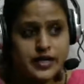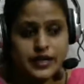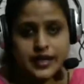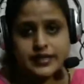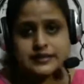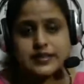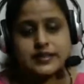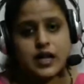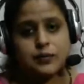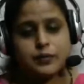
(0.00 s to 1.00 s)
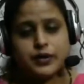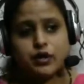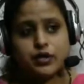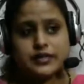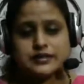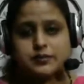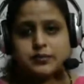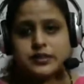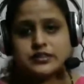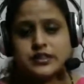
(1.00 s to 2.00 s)
He is the culprit, or he is the
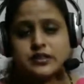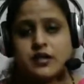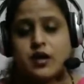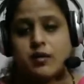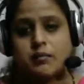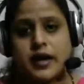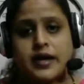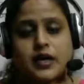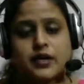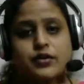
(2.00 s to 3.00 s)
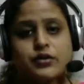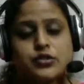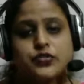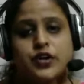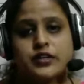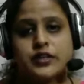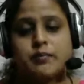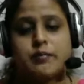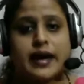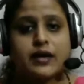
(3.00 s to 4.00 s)
person main accused for
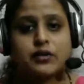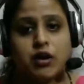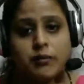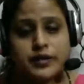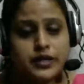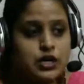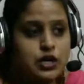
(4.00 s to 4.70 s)
the bank robbery.